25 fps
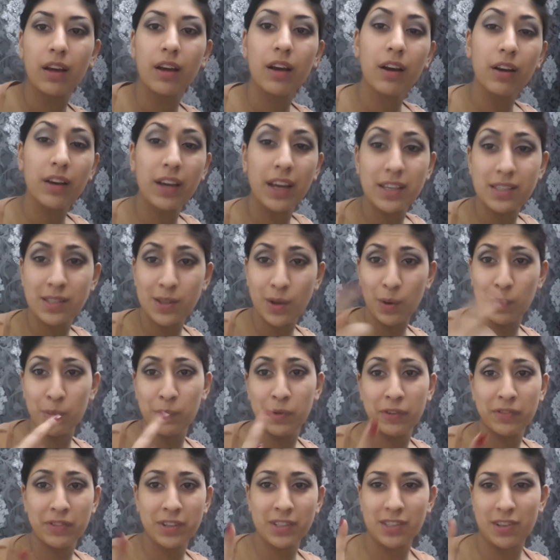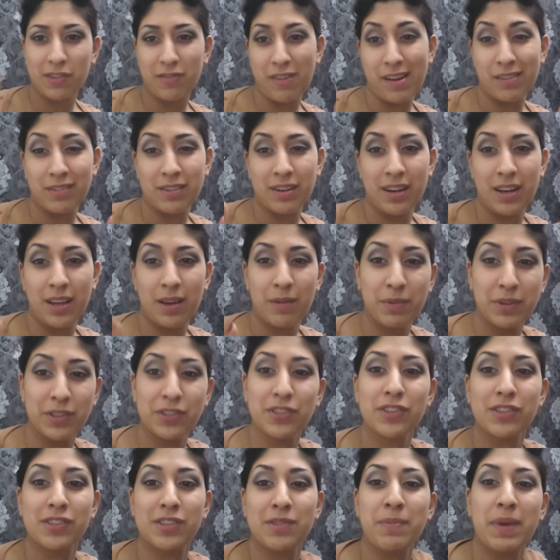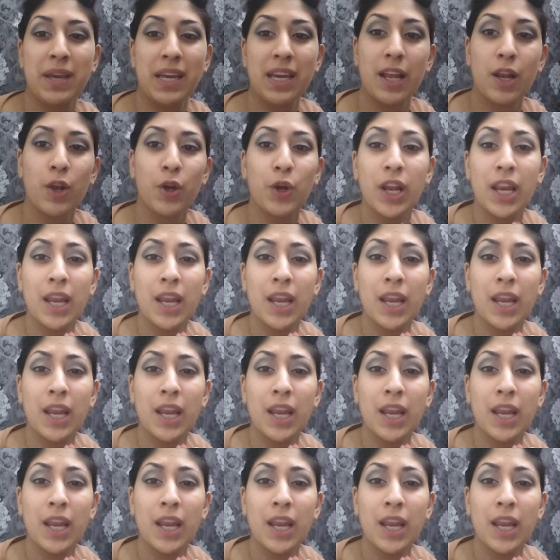okay, so I'll move this around a little bit just to make it look a